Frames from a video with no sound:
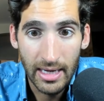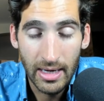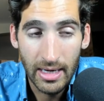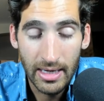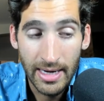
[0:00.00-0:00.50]

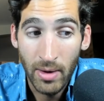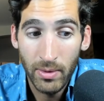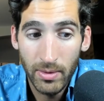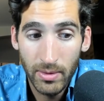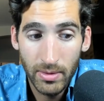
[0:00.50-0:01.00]
Now,
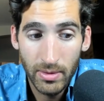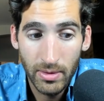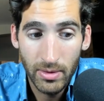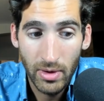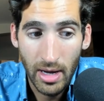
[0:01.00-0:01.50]

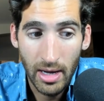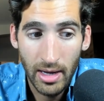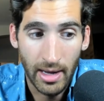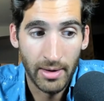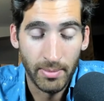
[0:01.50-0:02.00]

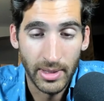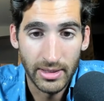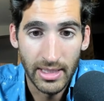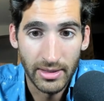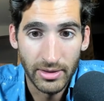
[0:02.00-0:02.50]
I don't mean to
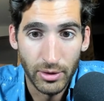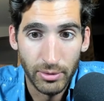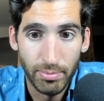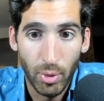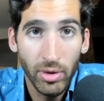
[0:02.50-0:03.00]
say that he's going to do
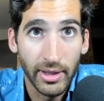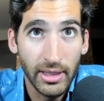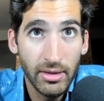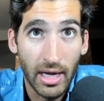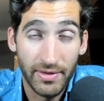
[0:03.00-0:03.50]

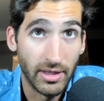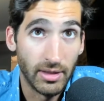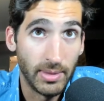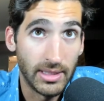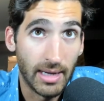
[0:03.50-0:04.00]
poorly. I think he
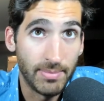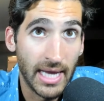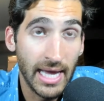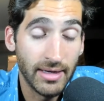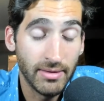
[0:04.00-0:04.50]
could be top
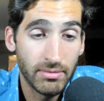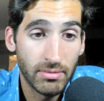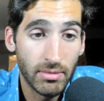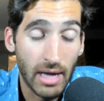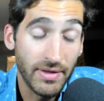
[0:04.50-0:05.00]
10.
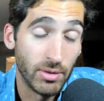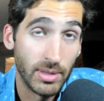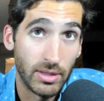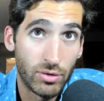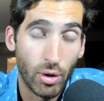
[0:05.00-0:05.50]
I think it would
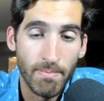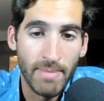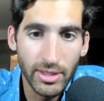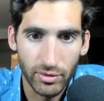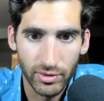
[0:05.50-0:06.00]
be a
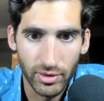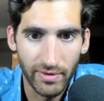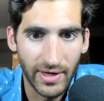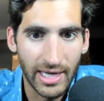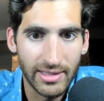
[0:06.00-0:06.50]
tremendous result if
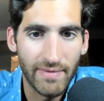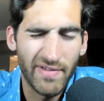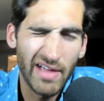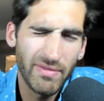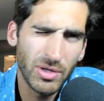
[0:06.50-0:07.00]
he got top
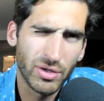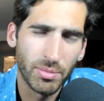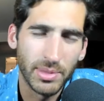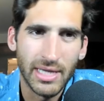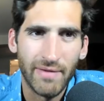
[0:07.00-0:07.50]
5. I'm not sure it would
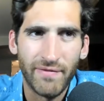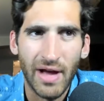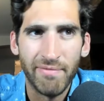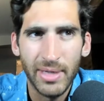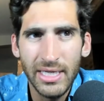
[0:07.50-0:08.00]
be top
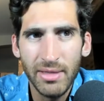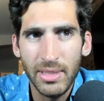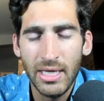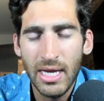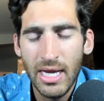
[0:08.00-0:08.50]
5, but he could
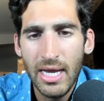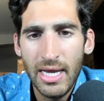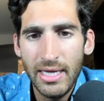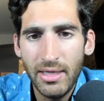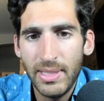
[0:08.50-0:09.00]

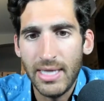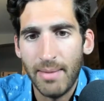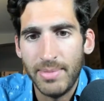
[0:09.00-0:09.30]
be top